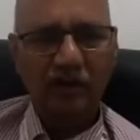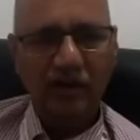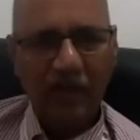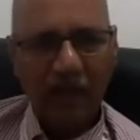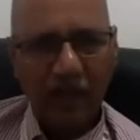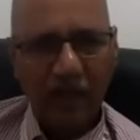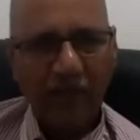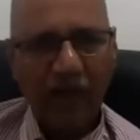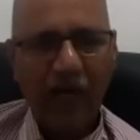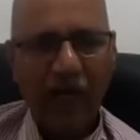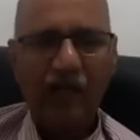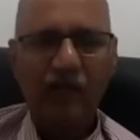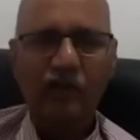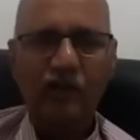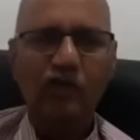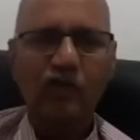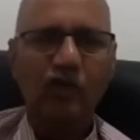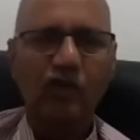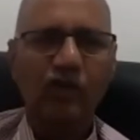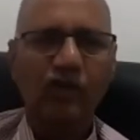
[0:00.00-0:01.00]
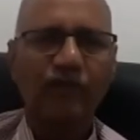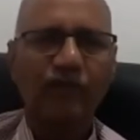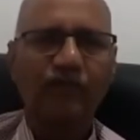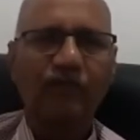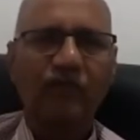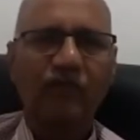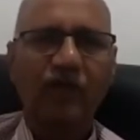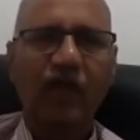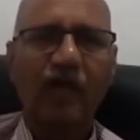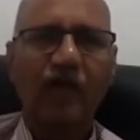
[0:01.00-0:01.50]
them also
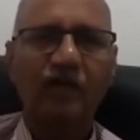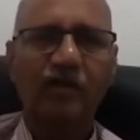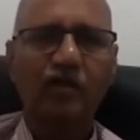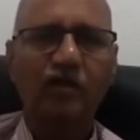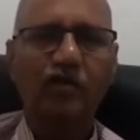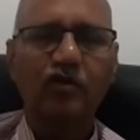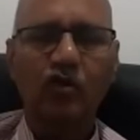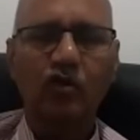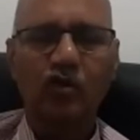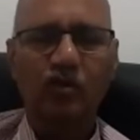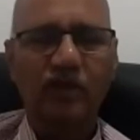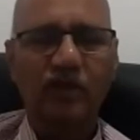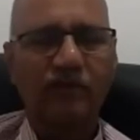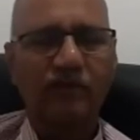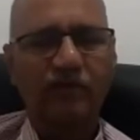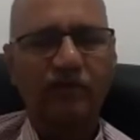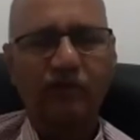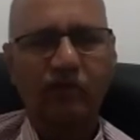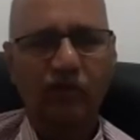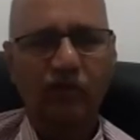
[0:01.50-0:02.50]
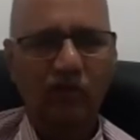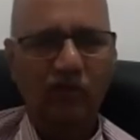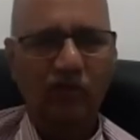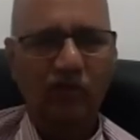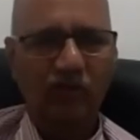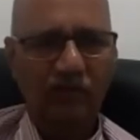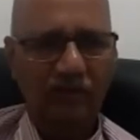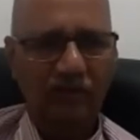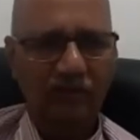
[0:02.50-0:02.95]
as a source of the food.